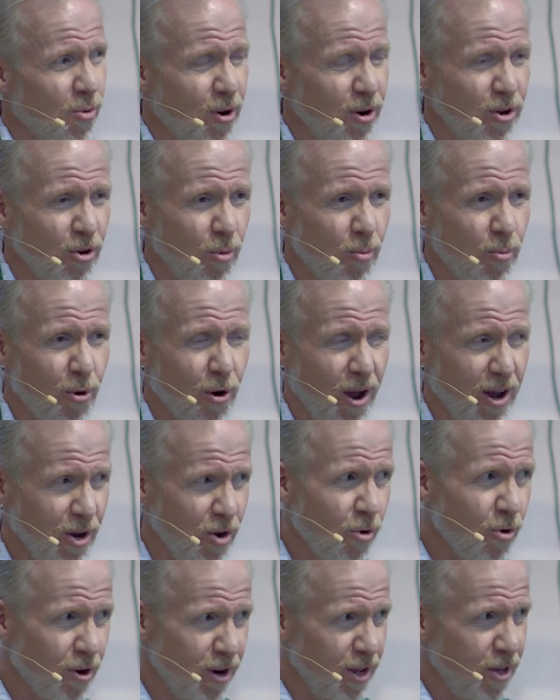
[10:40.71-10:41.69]
your
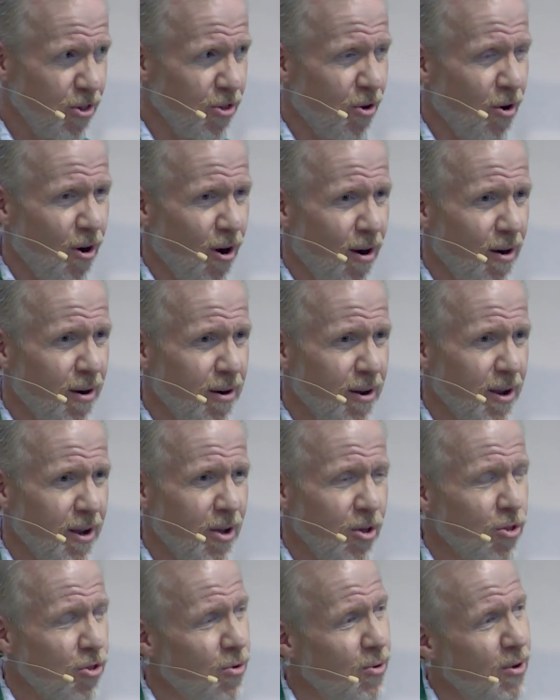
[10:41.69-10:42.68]
priorities are.
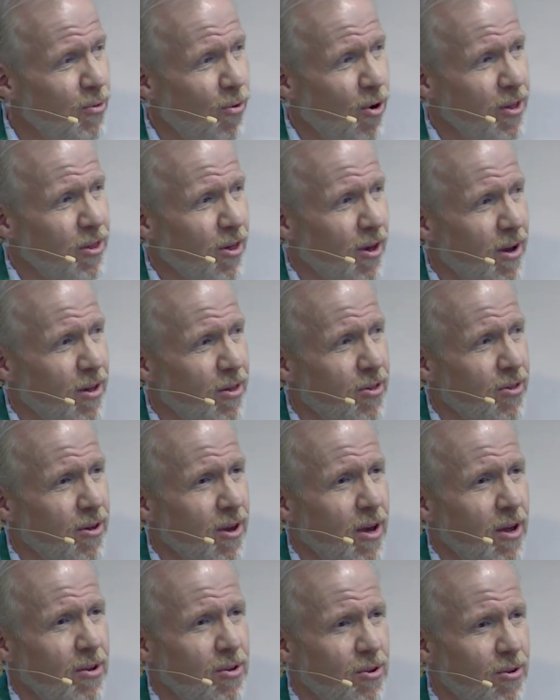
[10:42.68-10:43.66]
So he wants us
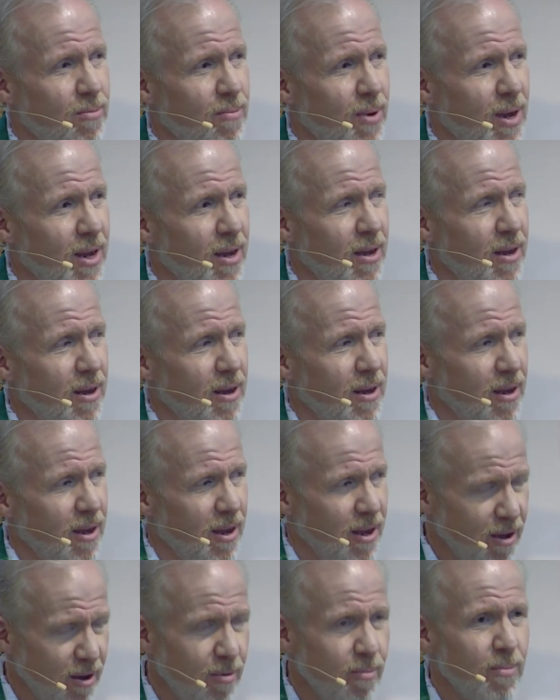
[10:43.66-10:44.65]
to make
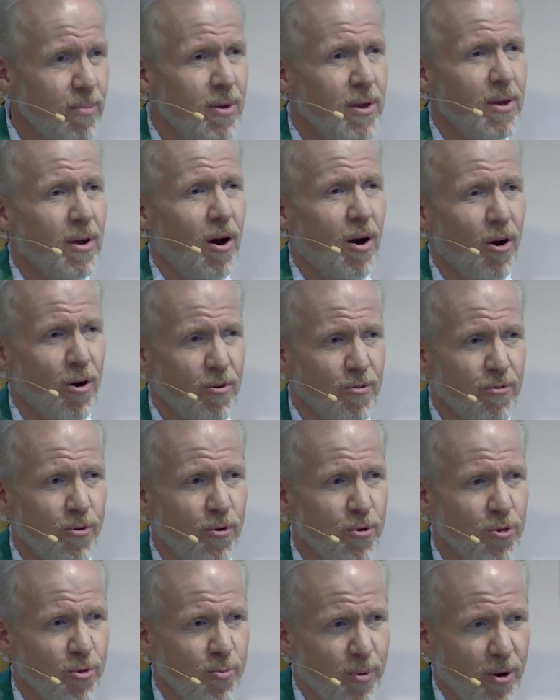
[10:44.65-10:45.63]
him our
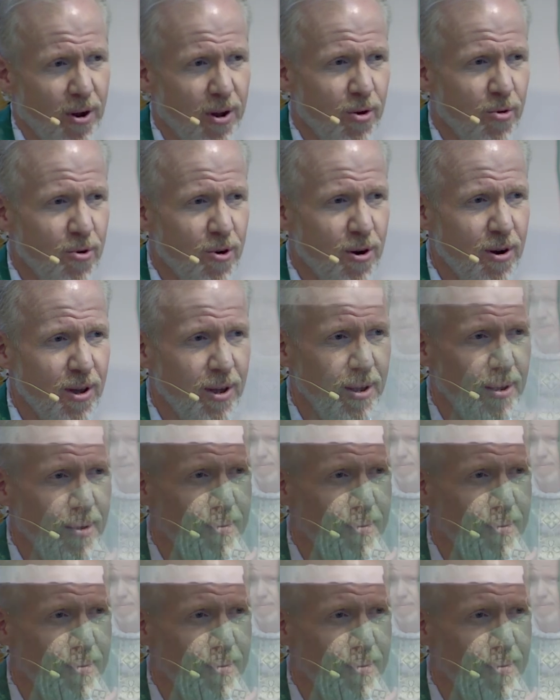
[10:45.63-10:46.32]
first priority.